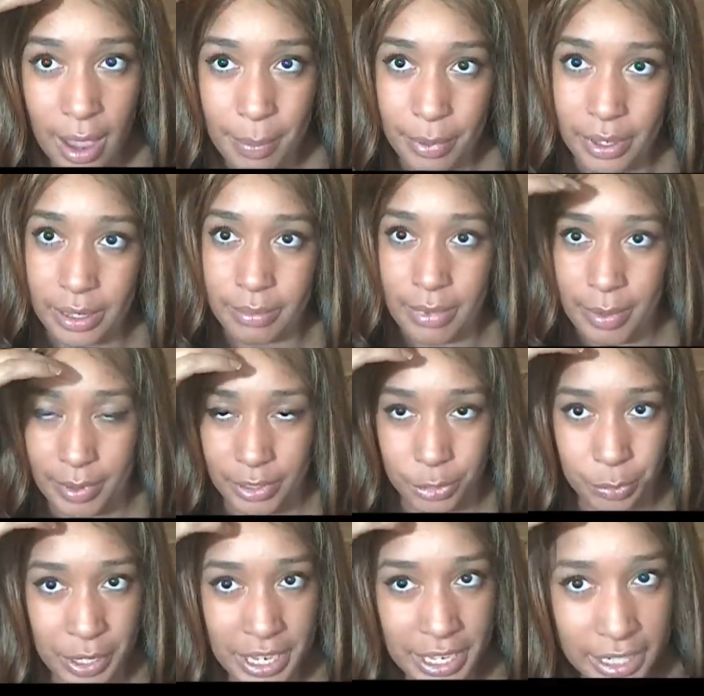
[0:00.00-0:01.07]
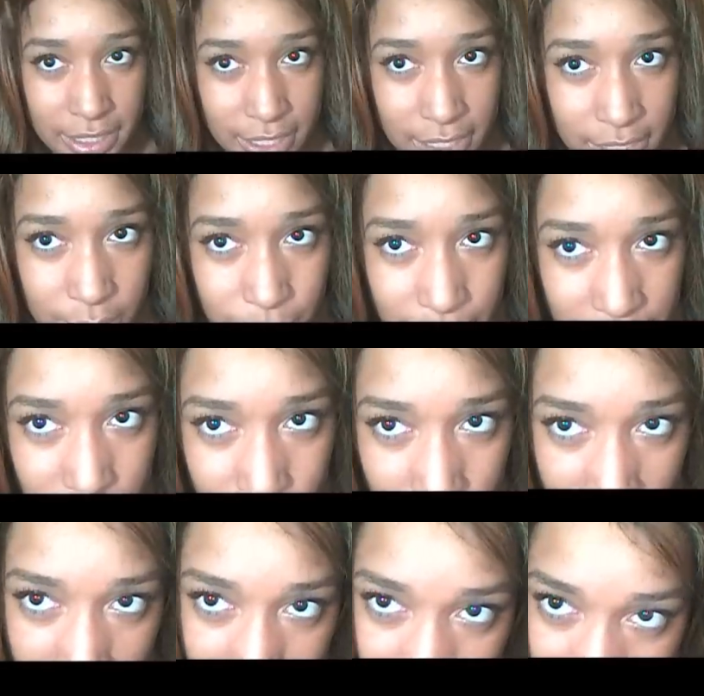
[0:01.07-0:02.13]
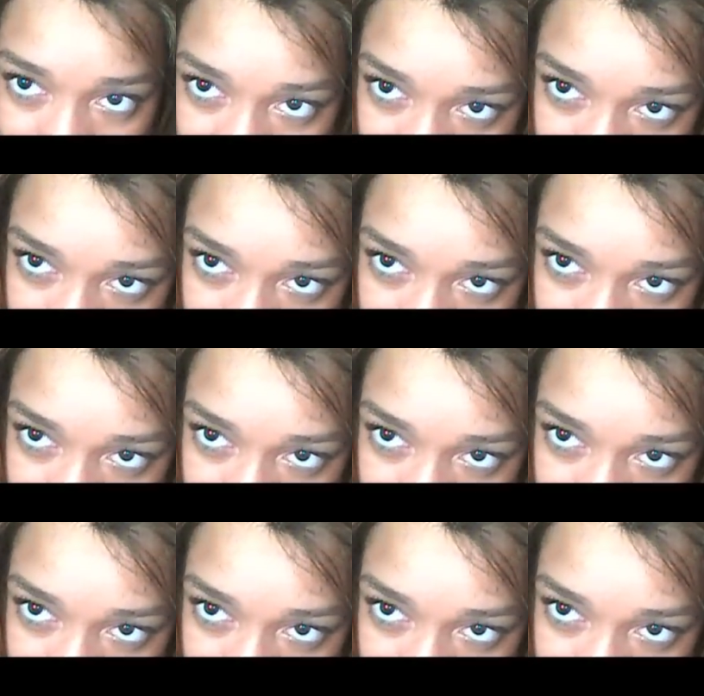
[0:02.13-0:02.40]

put my widow's peak into this one as well,